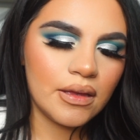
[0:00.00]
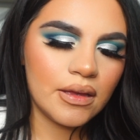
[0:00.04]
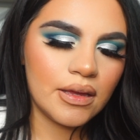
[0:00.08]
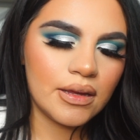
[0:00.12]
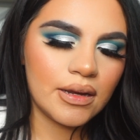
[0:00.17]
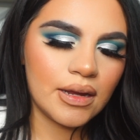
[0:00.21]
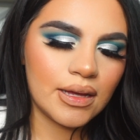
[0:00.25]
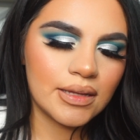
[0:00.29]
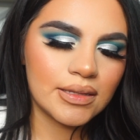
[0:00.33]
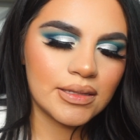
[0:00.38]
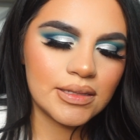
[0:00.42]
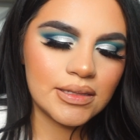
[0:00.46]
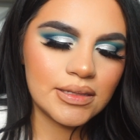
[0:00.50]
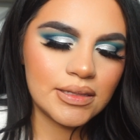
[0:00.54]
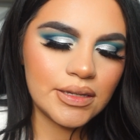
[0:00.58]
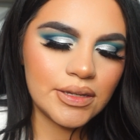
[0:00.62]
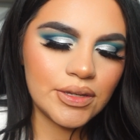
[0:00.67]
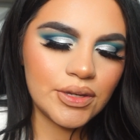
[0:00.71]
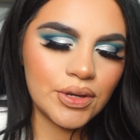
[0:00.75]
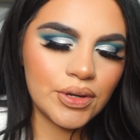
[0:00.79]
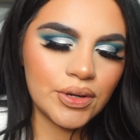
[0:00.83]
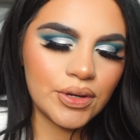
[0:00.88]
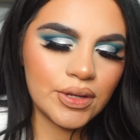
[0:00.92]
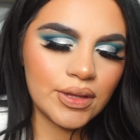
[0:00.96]
And
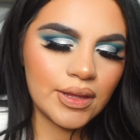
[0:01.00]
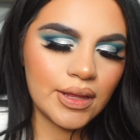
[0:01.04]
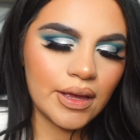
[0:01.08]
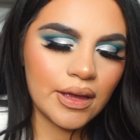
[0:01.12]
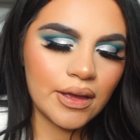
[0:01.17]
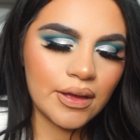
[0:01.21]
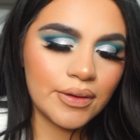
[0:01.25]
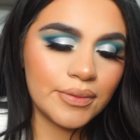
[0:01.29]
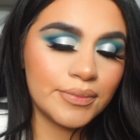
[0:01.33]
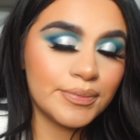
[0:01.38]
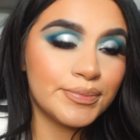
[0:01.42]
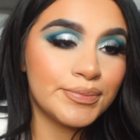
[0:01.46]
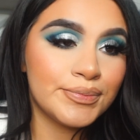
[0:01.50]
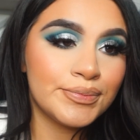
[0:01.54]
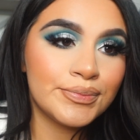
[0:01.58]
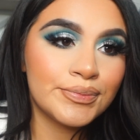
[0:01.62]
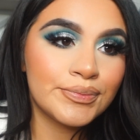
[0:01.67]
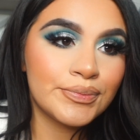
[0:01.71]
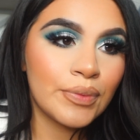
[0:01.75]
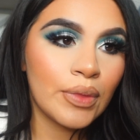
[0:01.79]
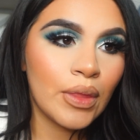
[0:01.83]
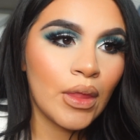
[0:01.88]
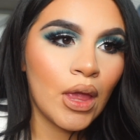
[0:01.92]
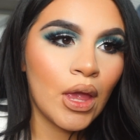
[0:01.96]
honestly, you could like
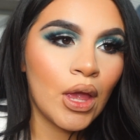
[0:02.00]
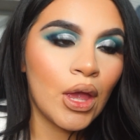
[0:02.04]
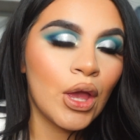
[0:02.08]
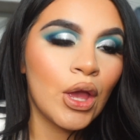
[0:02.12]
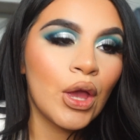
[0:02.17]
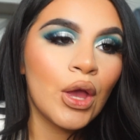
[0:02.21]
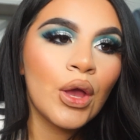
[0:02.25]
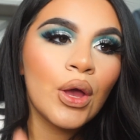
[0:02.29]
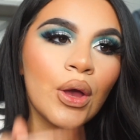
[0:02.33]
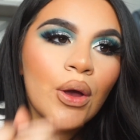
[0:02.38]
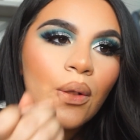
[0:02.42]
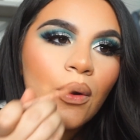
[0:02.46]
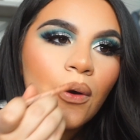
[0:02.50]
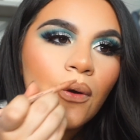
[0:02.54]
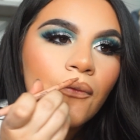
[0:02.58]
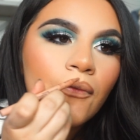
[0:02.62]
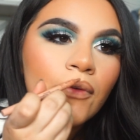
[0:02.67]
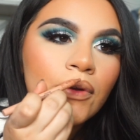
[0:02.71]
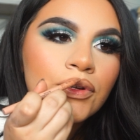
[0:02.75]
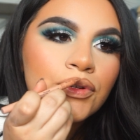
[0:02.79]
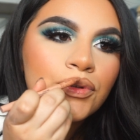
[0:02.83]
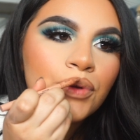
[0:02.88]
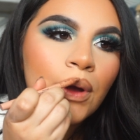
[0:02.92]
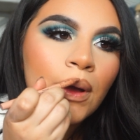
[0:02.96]

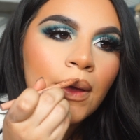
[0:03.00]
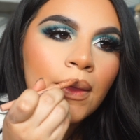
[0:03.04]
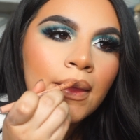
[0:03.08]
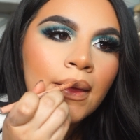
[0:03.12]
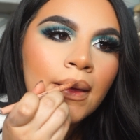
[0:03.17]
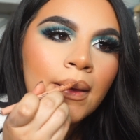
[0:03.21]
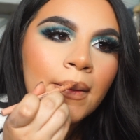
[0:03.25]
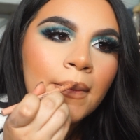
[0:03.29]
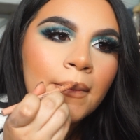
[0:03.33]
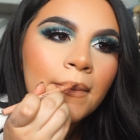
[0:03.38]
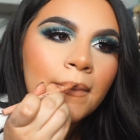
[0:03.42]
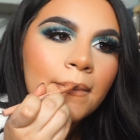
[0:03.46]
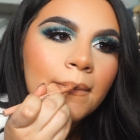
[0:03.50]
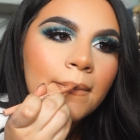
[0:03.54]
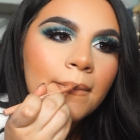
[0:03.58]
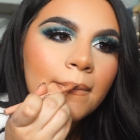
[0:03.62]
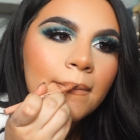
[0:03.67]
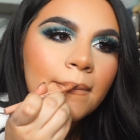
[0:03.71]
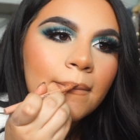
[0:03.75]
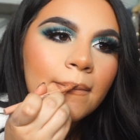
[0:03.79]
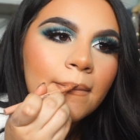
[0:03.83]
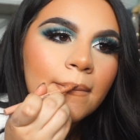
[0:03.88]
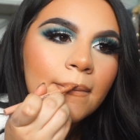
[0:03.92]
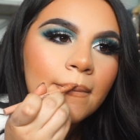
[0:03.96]
overdraw them
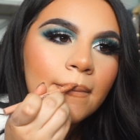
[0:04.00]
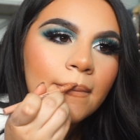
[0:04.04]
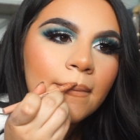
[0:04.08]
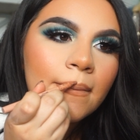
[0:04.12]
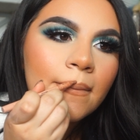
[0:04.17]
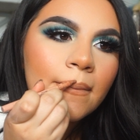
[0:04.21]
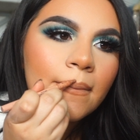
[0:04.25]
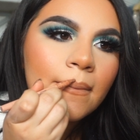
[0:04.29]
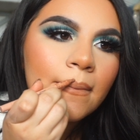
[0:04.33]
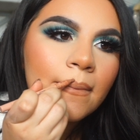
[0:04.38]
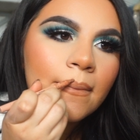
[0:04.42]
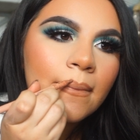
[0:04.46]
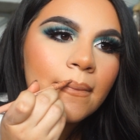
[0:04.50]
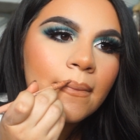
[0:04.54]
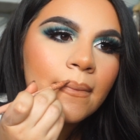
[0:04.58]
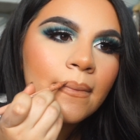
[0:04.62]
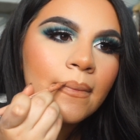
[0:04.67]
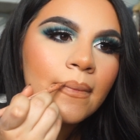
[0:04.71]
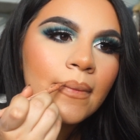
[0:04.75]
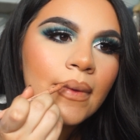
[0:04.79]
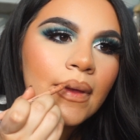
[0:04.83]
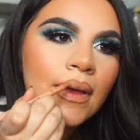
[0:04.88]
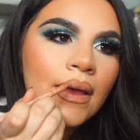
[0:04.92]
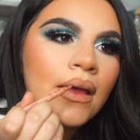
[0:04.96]

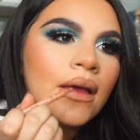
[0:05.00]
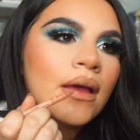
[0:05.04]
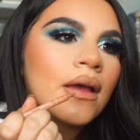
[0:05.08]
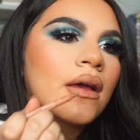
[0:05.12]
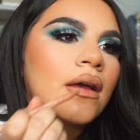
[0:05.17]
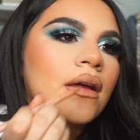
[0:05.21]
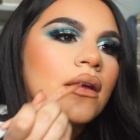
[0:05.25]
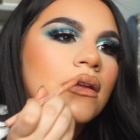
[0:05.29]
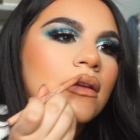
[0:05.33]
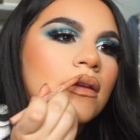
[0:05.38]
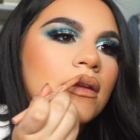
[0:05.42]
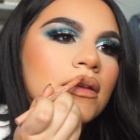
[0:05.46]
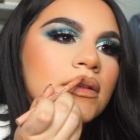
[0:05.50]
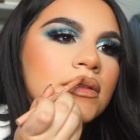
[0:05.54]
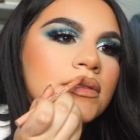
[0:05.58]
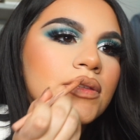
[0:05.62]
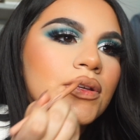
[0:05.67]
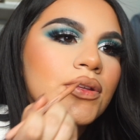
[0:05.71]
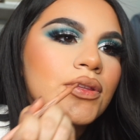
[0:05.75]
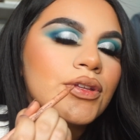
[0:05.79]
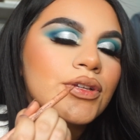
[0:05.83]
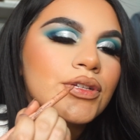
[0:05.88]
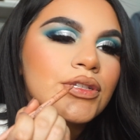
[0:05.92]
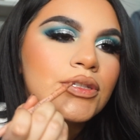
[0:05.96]
and it
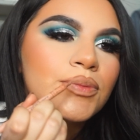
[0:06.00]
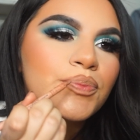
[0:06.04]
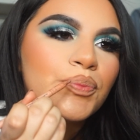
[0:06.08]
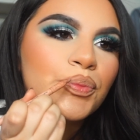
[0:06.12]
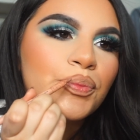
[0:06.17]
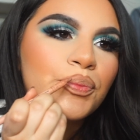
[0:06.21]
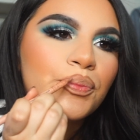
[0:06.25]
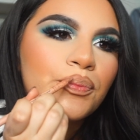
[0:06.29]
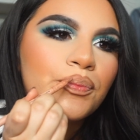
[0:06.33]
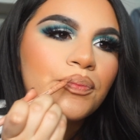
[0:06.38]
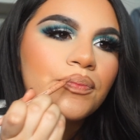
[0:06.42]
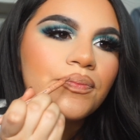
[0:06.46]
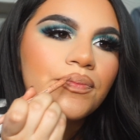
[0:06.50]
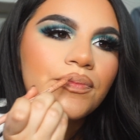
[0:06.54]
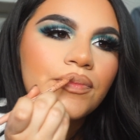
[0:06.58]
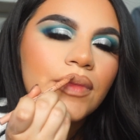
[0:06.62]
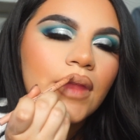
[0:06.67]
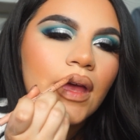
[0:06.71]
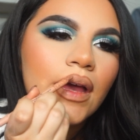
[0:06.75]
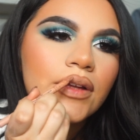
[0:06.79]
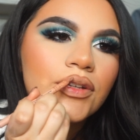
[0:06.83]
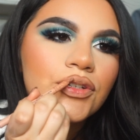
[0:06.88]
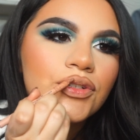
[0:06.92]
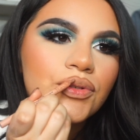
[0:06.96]
still looks
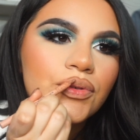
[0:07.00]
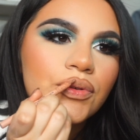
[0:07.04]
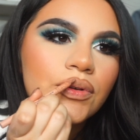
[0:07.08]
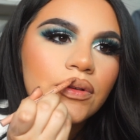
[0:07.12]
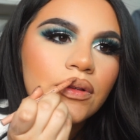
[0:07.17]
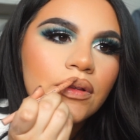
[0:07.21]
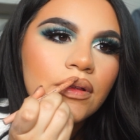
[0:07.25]
natural.